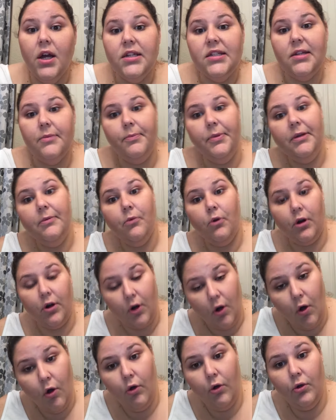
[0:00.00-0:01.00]
to be more
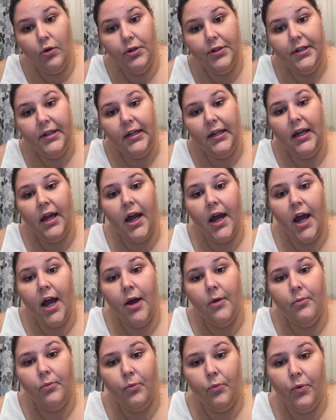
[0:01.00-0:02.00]
gold
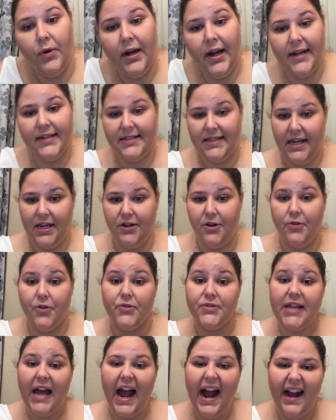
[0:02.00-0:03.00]
when I say,
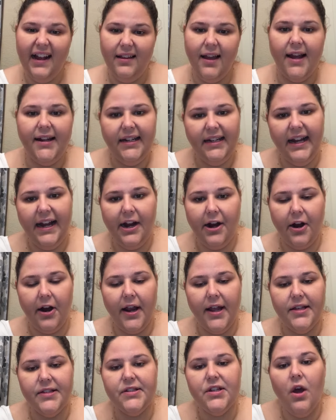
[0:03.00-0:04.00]
those highlighting
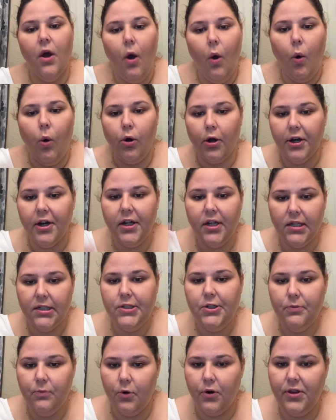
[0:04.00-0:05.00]
areas, or you're gonna
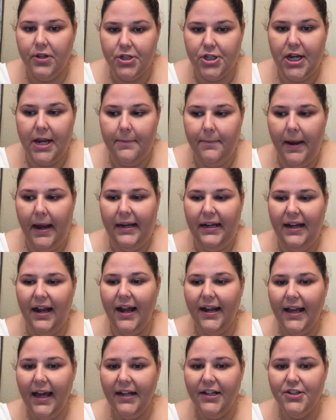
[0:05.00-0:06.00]
do more of the champagne.
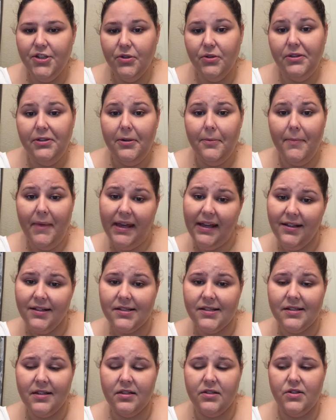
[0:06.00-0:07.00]
I kind of do a little
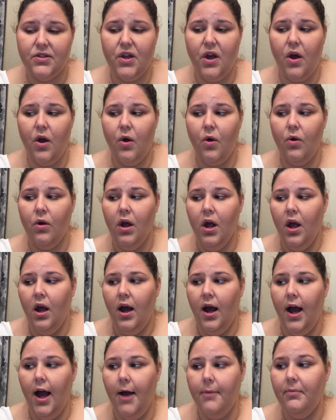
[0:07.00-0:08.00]
mix. So
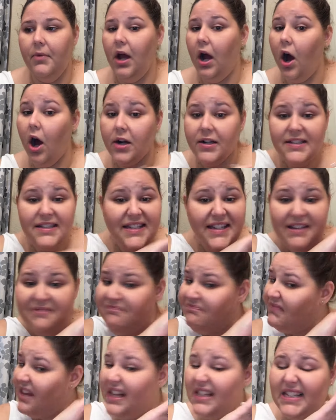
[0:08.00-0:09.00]
honestly,
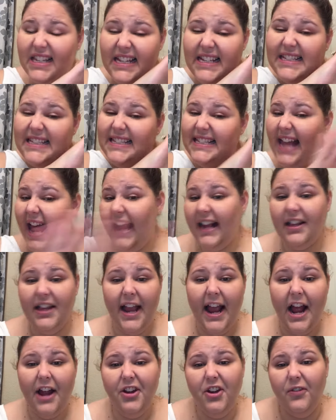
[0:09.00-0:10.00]
it's
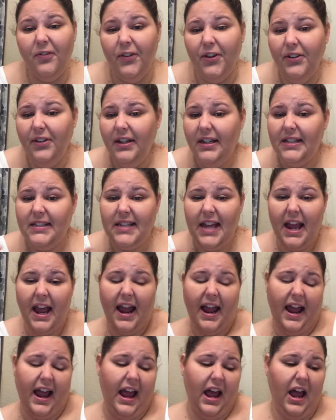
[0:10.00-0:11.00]
exactly how you're feeling. It's
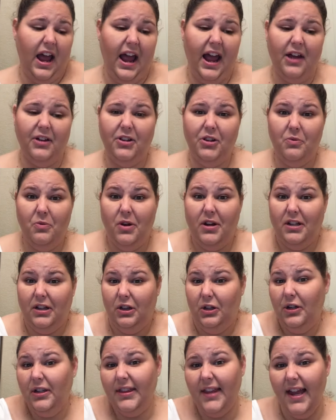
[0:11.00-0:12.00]
how you wanna
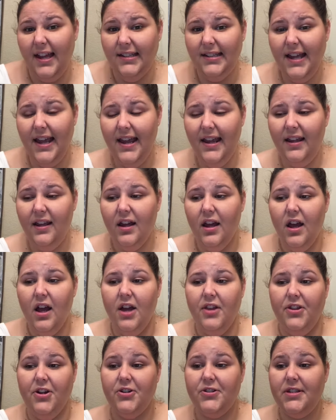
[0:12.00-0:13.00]
look that day.
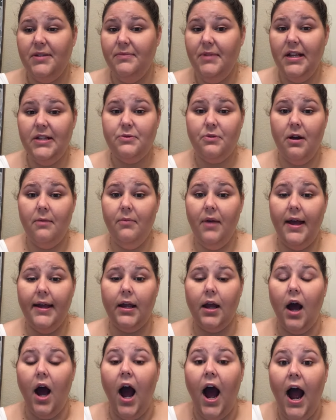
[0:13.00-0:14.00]
There are some days where I'm
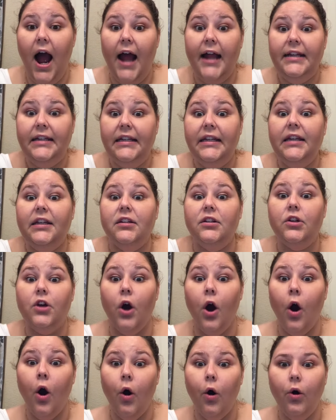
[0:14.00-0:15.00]
like, I need
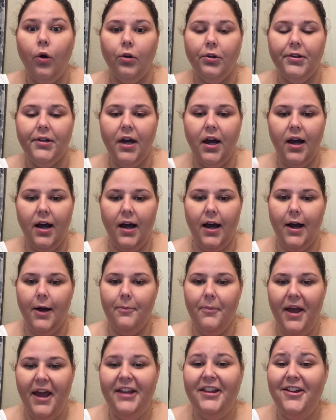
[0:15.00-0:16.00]
gold.
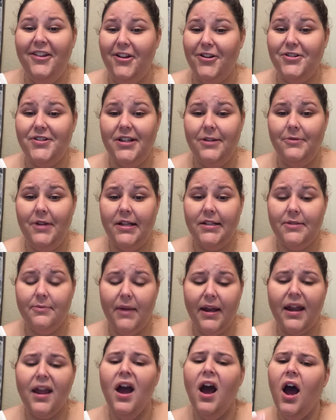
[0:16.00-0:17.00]
And there are some days I'm
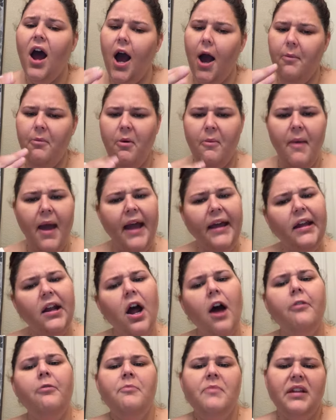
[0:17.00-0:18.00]
like, I'm gonna back it
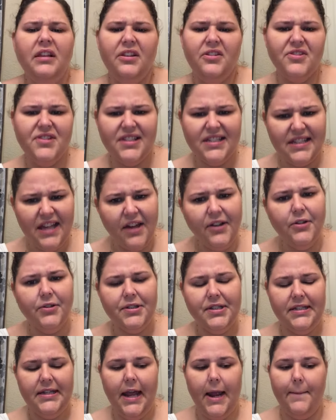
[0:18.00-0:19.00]
off and be a little
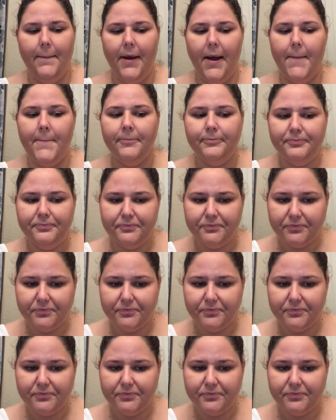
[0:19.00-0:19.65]
subtle today, but